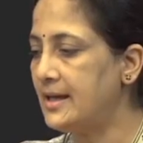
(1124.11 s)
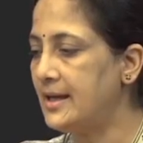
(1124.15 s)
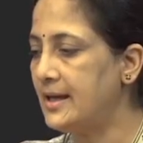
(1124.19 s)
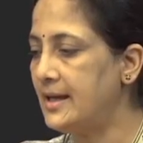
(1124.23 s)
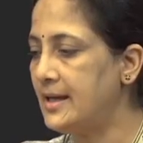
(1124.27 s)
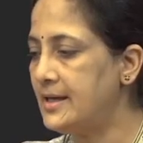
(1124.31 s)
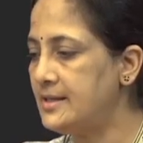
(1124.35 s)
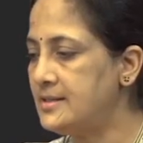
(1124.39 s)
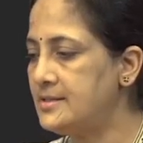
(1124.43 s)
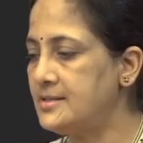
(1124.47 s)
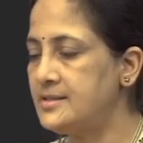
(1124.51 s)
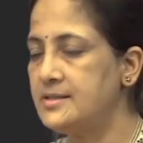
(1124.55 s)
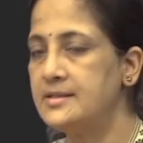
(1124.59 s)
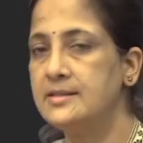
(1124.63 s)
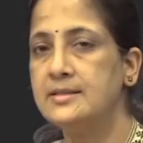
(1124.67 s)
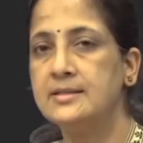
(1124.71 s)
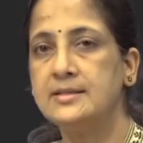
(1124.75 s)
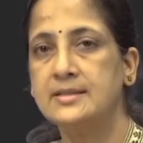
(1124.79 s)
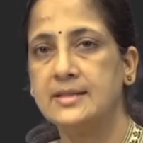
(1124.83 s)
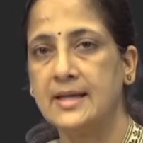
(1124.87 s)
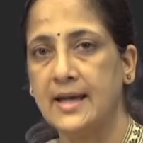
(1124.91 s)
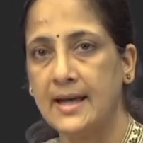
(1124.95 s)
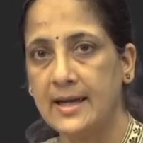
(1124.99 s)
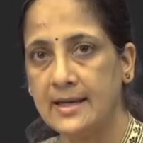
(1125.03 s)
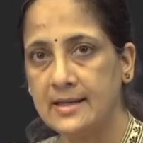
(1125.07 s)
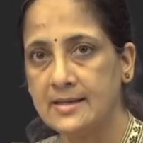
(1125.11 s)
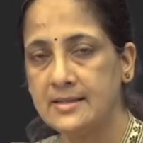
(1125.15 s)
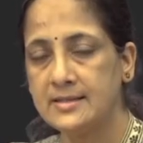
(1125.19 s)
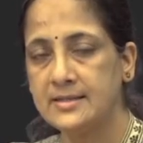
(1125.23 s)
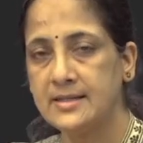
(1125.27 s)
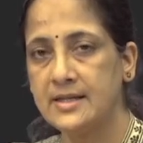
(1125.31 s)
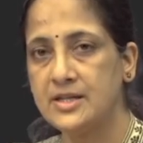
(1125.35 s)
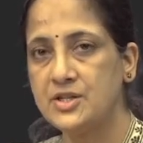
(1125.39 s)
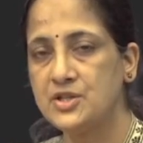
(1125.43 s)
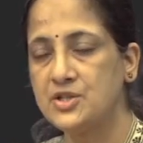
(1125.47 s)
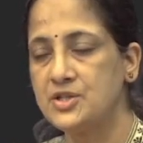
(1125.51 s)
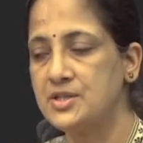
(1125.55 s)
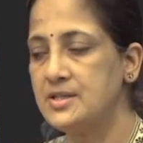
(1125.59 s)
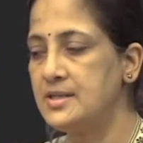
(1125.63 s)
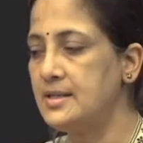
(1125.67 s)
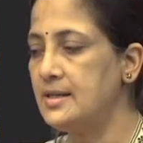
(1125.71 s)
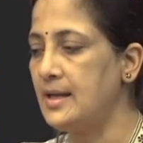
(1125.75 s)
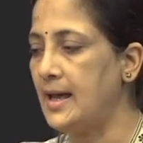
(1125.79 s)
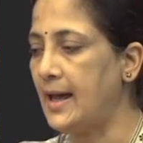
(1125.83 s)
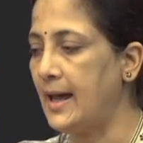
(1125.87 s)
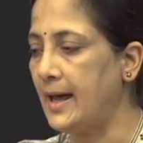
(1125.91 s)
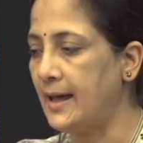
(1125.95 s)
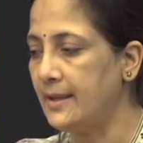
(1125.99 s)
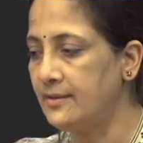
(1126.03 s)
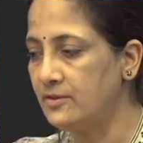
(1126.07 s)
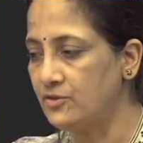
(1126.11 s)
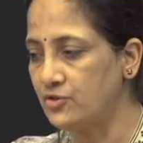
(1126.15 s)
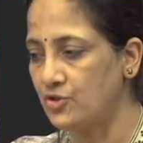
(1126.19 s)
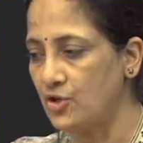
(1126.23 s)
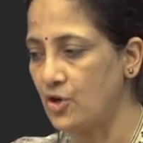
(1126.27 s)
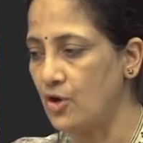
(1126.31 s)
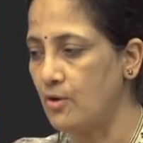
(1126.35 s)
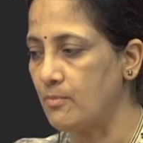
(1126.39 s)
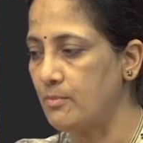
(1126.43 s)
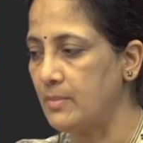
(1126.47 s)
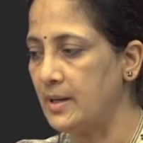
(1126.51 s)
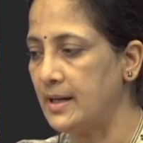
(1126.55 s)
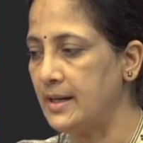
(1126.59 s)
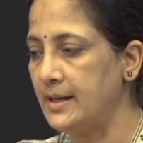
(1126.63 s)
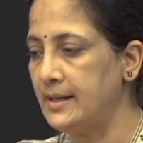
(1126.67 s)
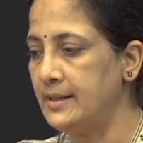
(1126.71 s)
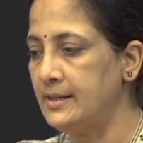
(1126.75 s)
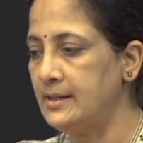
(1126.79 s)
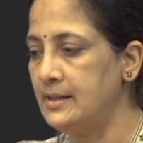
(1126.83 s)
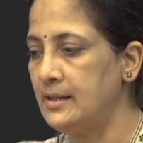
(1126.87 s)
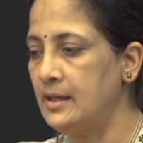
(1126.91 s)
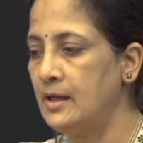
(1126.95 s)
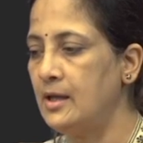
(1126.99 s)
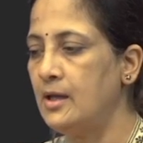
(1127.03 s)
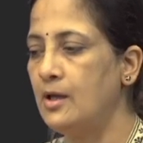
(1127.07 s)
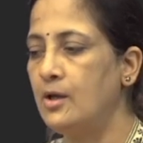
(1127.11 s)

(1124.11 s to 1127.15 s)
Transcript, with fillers: atrial dilatation and thrombi